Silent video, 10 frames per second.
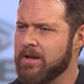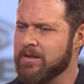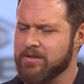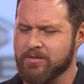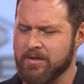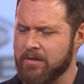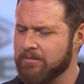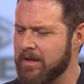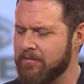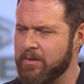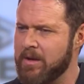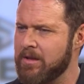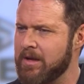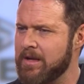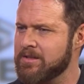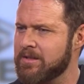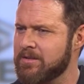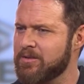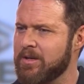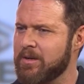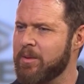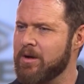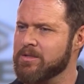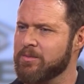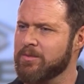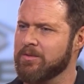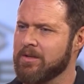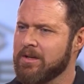show so that every man that has to do the impossible.